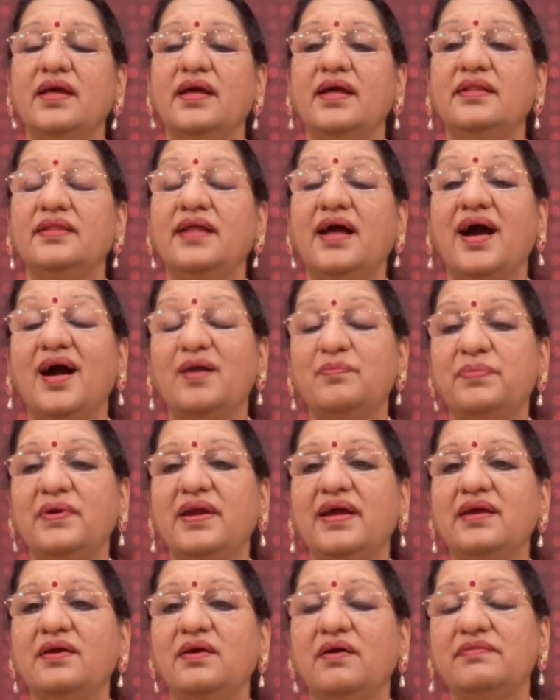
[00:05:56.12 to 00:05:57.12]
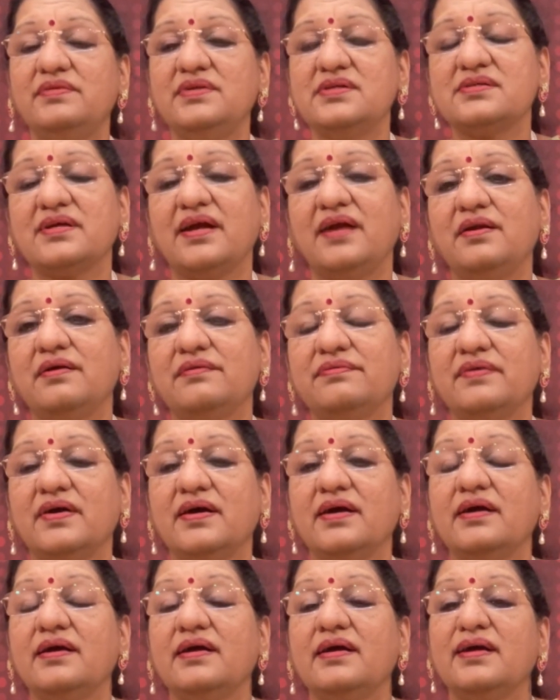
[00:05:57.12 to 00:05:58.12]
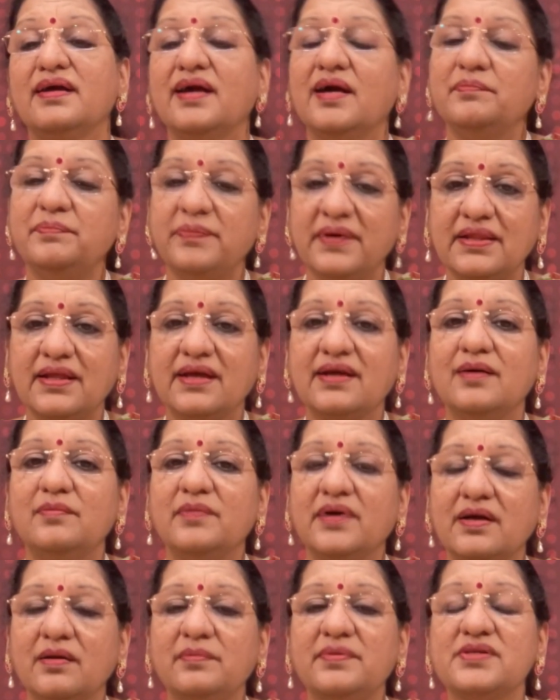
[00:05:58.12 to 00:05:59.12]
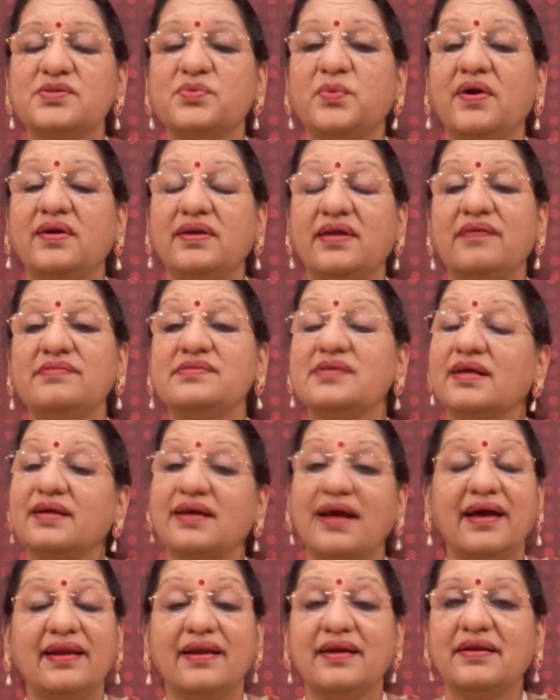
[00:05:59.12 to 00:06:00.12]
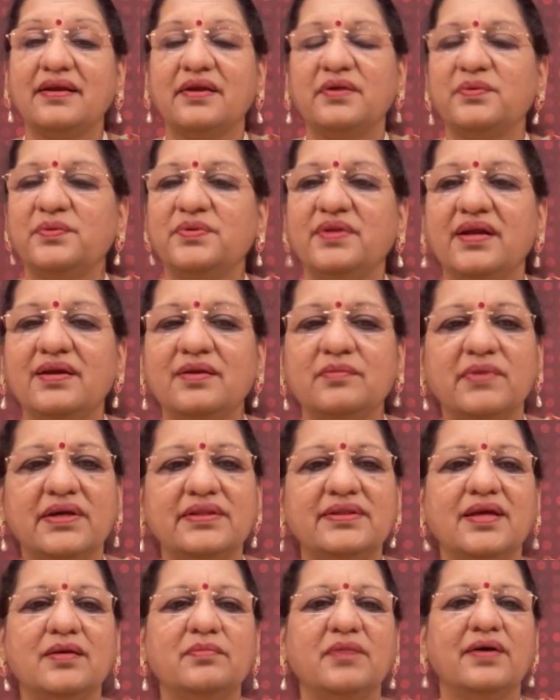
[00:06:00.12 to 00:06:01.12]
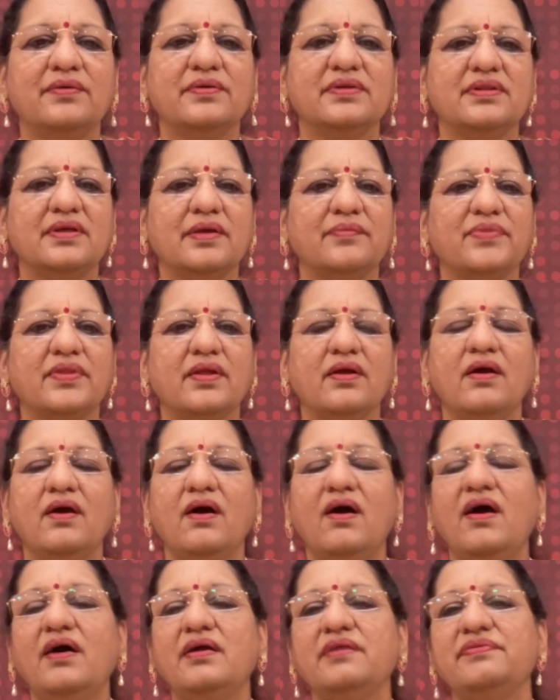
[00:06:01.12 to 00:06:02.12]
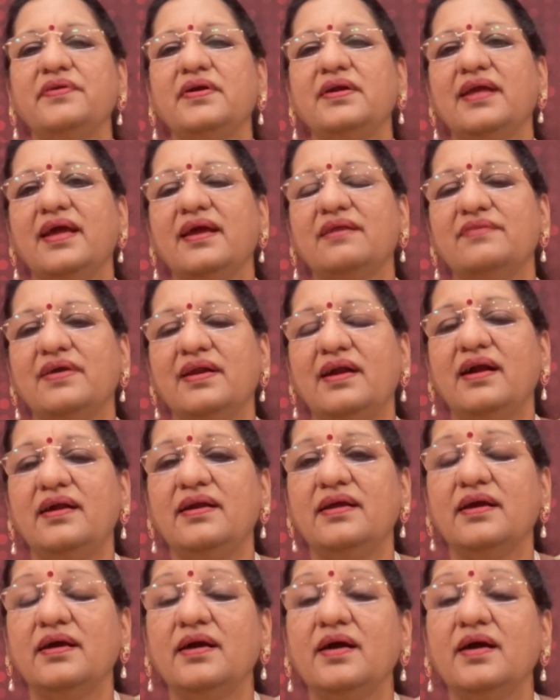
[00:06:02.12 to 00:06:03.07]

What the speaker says: the applying of this kind of a Kampita Gamakam is what gives the character to that Madhyamavati. Or if you take Varali,